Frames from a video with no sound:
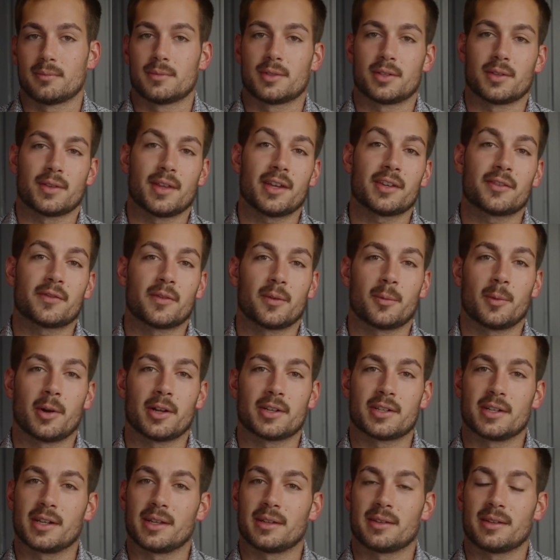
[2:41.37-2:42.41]
So thanks for
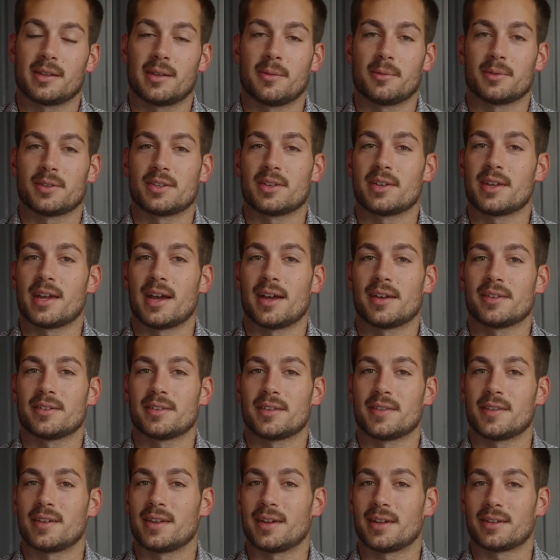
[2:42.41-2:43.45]
watching, and we'll see you guys
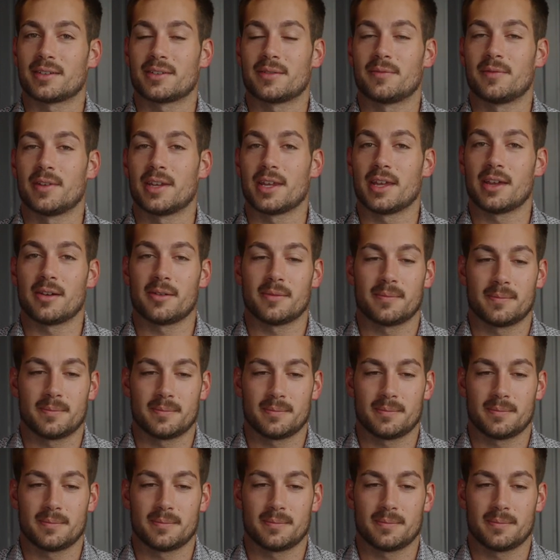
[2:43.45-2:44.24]
in the next video.